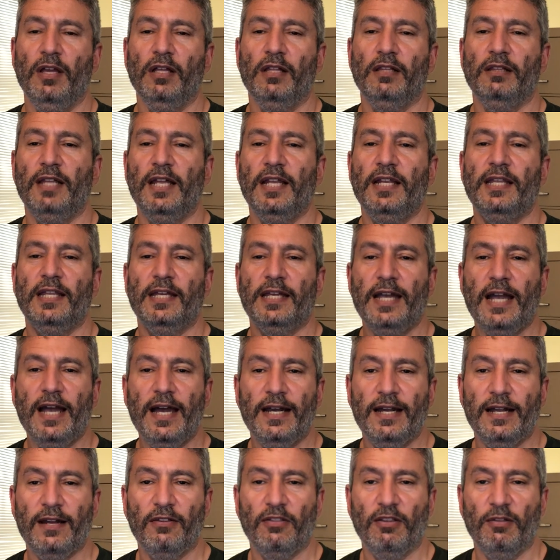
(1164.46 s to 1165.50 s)
letting the
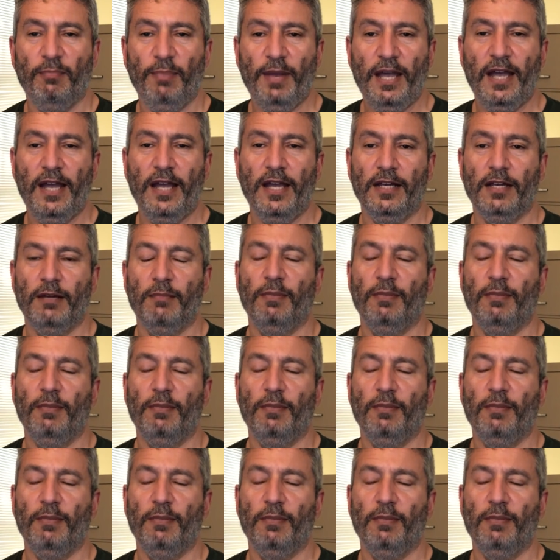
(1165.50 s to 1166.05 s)
cat out of the bag